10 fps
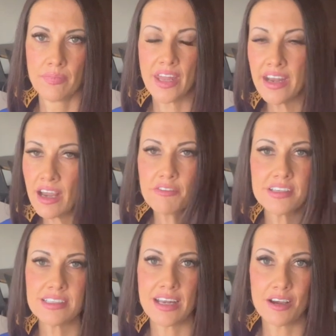Enough
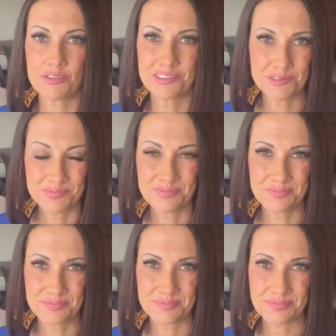is enough.
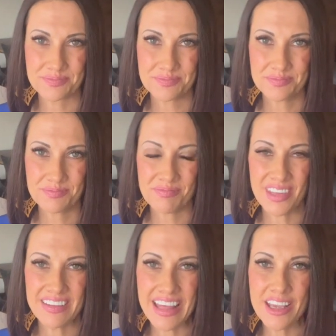
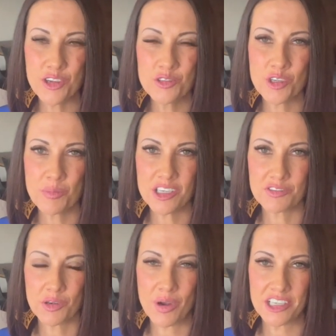Thank you so much
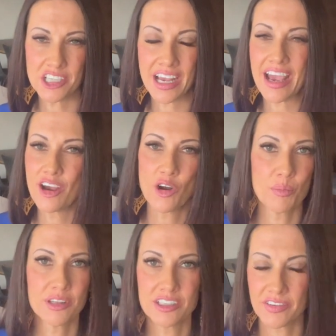for watching. I
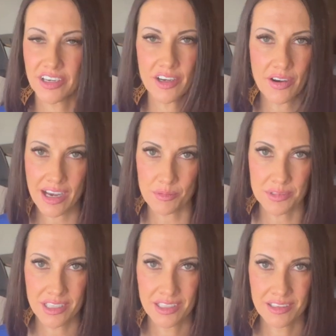hope this video
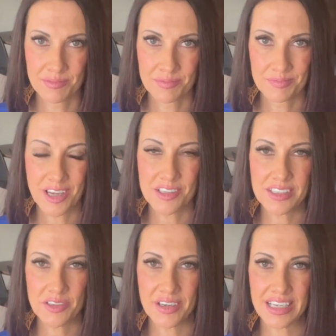helped. I'll
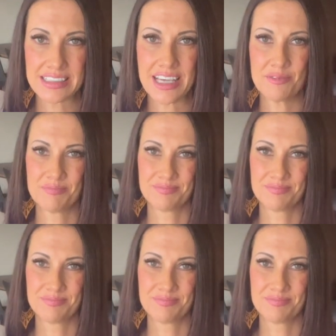see you next time.